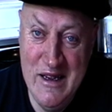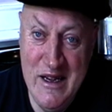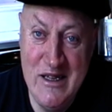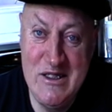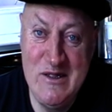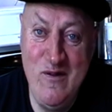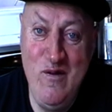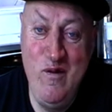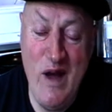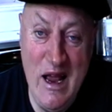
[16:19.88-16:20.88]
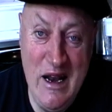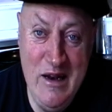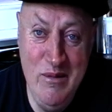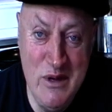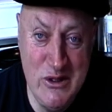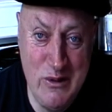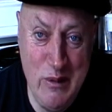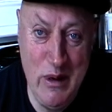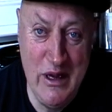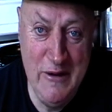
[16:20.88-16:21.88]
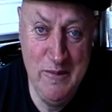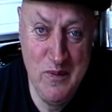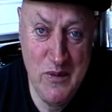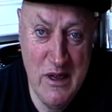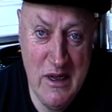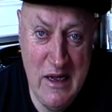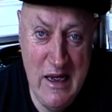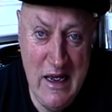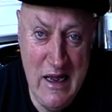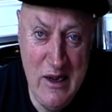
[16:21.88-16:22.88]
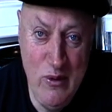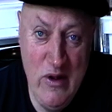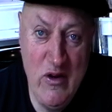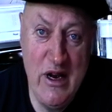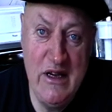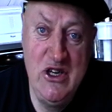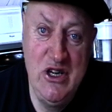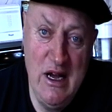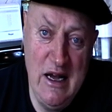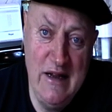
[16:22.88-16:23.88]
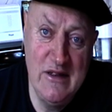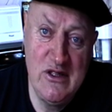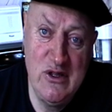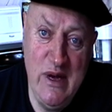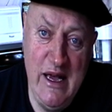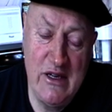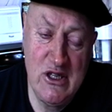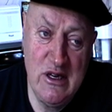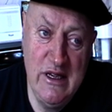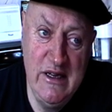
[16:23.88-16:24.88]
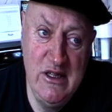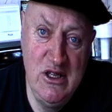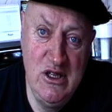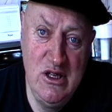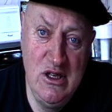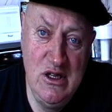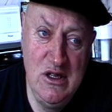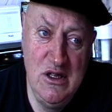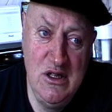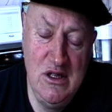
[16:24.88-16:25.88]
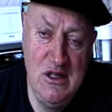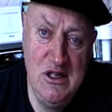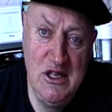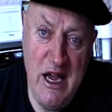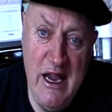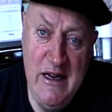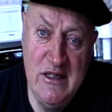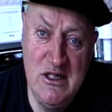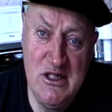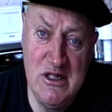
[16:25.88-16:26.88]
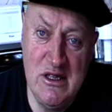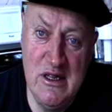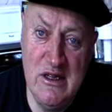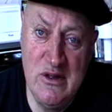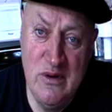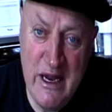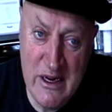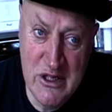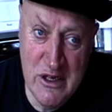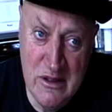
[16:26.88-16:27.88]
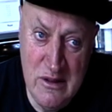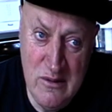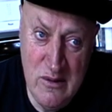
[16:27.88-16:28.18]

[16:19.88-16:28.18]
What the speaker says: It's failing miserably. We've got a chance to actually change direction